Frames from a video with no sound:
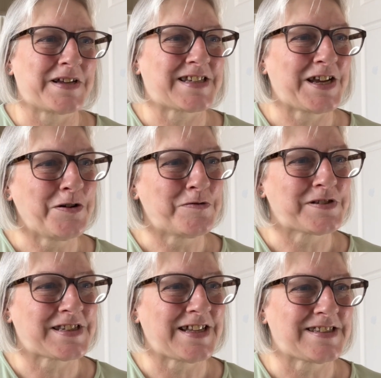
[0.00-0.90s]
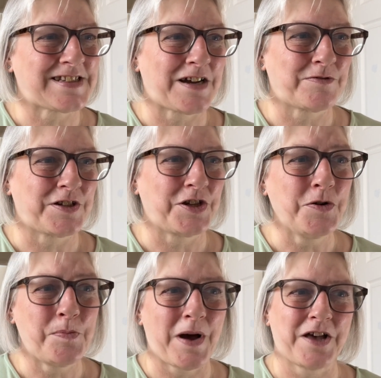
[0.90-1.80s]
Theo sets down a new
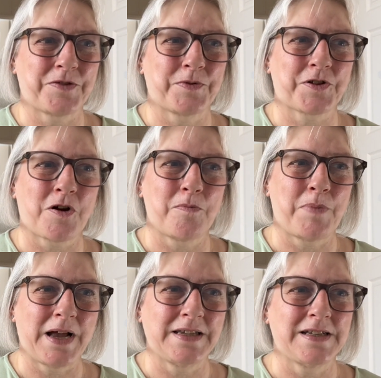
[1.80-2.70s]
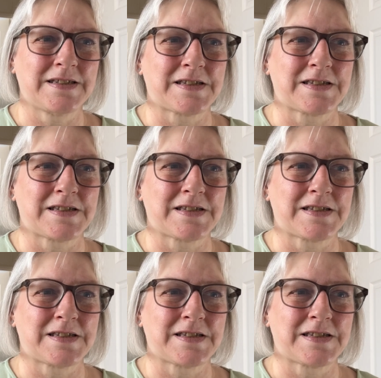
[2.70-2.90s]
path with companions